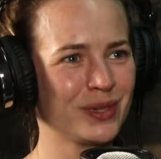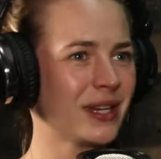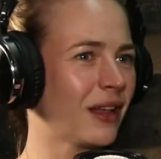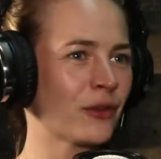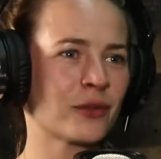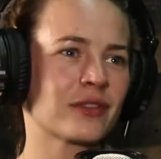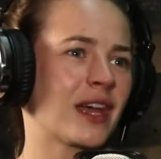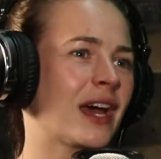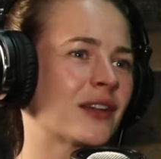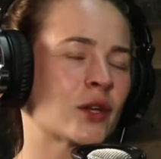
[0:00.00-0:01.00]
But other than
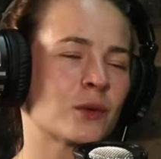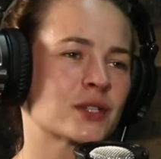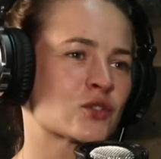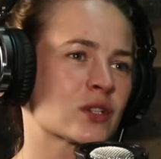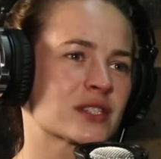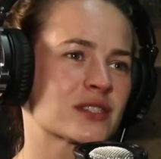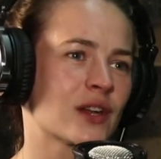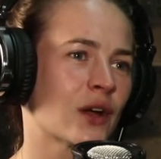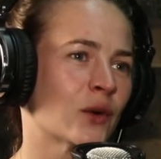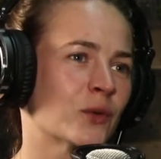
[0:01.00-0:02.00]
that, no injuries,
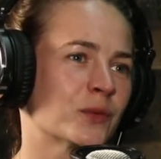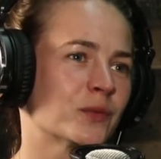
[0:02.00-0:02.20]
no.